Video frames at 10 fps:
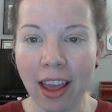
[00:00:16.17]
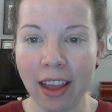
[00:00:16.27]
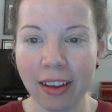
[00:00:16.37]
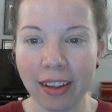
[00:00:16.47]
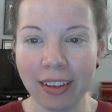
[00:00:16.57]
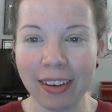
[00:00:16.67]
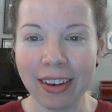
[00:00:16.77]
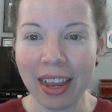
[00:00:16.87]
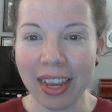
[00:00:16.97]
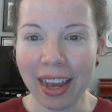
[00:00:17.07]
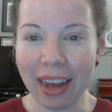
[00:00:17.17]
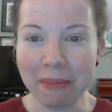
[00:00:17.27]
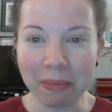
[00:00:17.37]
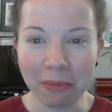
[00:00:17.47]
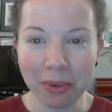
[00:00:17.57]
And today
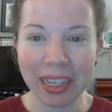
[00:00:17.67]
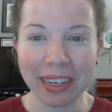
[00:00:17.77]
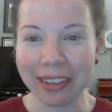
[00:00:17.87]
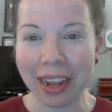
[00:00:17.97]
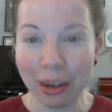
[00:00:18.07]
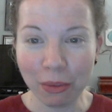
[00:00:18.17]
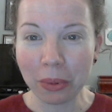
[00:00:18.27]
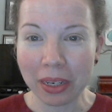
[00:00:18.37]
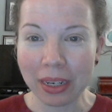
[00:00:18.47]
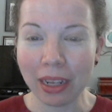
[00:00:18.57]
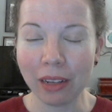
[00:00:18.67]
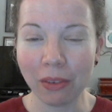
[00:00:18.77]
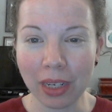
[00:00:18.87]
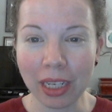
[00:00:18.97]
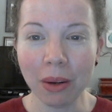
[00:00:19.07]
I'm really excited for
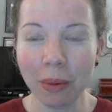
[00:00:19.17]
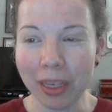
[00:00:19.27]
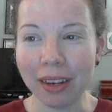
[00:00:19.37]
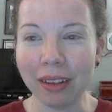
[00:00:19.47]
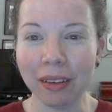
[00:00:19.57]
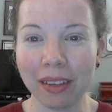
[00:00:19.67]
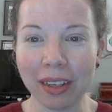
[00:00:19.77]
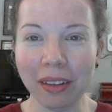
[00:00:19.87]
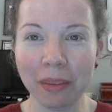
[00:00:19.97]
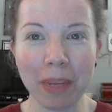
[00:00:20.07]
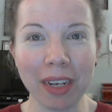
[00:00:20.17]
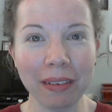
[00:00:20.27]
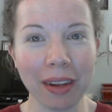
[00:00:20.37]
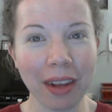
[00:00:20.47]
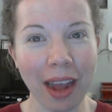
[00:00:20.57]
today's video because it's
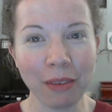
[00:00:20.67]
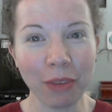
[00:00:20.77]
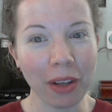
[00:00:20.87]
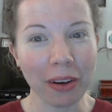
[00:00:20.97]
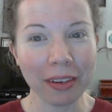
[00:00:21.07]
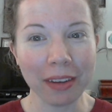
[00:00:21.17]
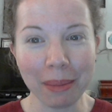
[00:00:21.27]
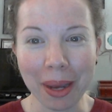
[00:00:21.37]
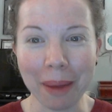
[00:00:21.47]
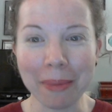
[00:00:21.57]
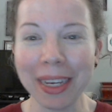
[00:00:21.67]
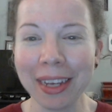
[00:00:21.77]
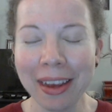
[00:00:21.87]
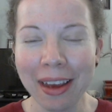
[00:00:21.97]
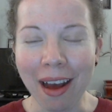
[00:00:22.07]
been kind of a long time coming.